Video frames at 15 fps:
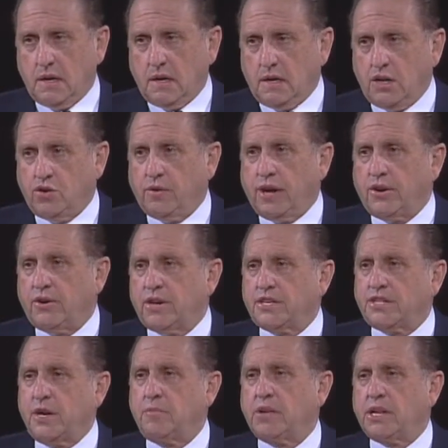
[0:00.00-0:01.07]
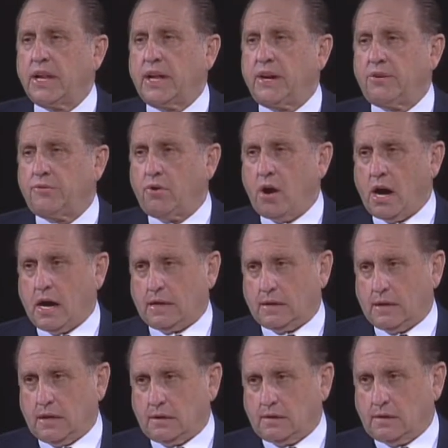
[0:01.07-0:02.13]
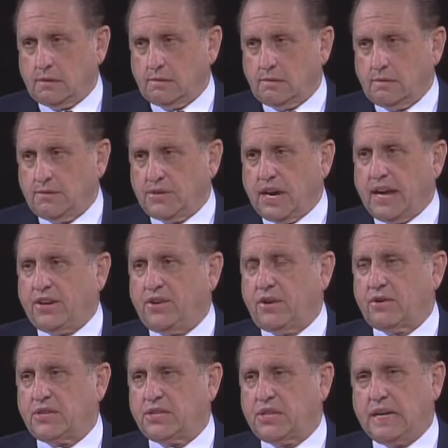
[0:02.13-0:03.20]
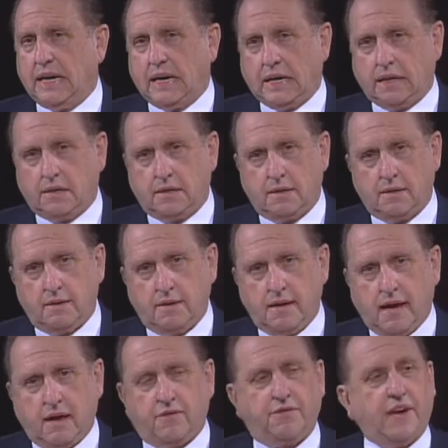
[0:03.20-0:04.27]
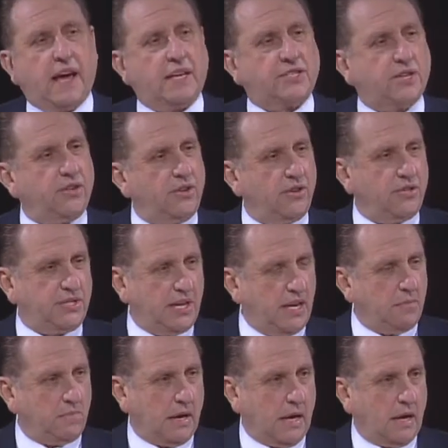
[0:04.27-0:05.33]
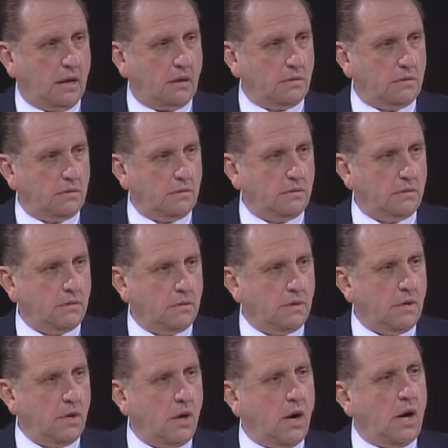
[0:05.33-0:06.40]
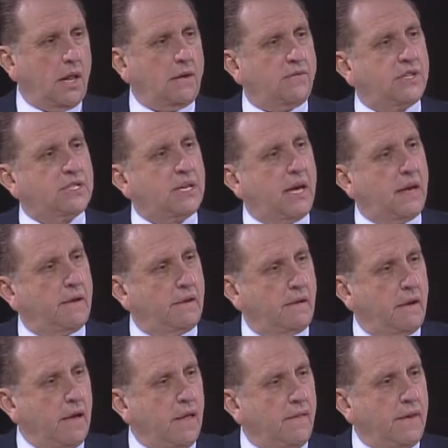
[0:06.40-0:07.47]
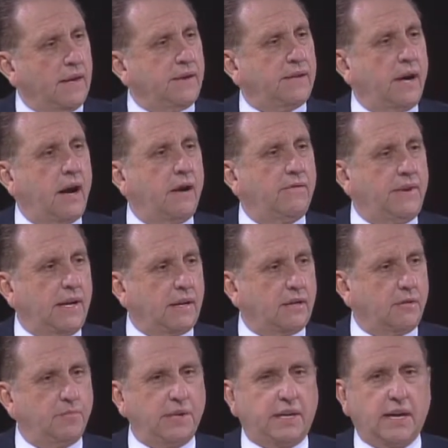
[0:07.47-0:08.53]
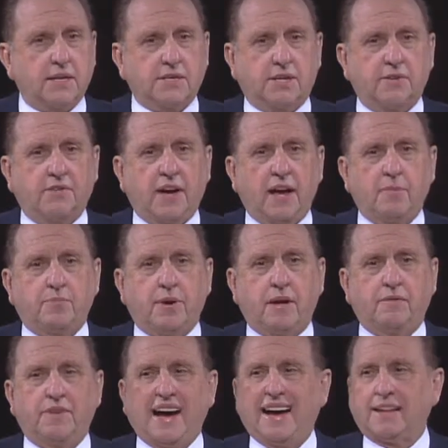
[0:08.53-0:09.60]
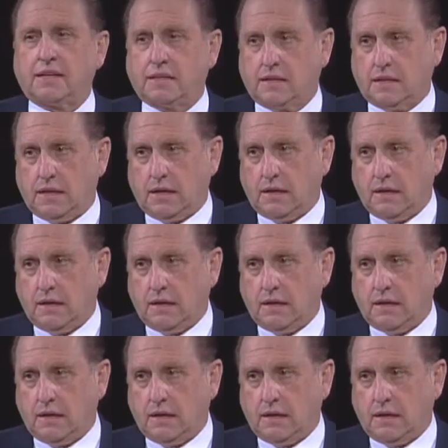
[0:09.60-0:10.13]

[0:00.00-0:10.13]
You enter a simulated rocket, take your seat, and fasten your seatbelt. All of a sudden, the entire vehicle begins to vibrate violently.